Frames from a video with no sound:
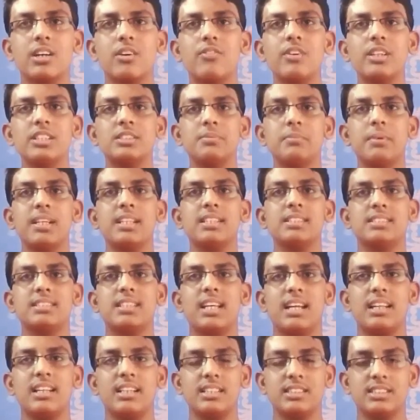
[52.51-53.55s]
which means
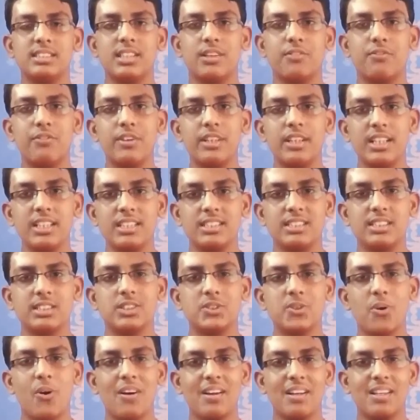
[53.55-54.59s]
that it is the fittest,
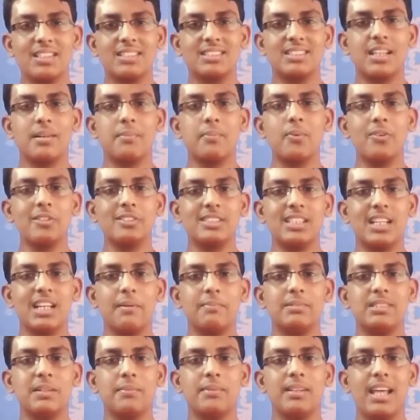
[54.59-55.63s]
strongest and most
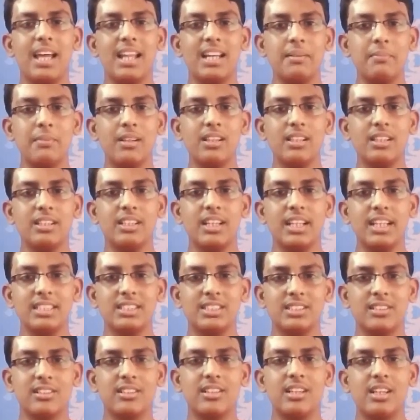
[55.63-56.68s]
adaptable animal in
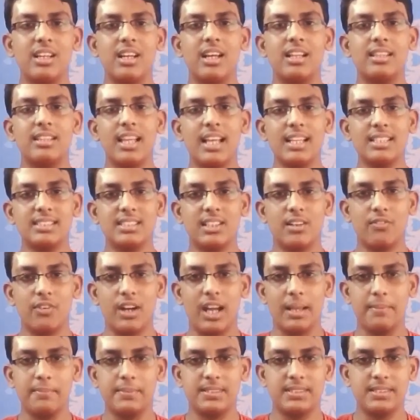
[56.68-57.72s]
nature that
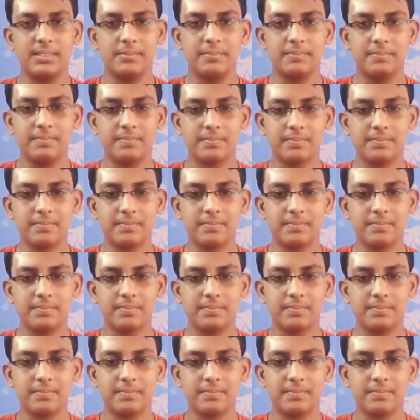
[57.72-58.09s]
survives.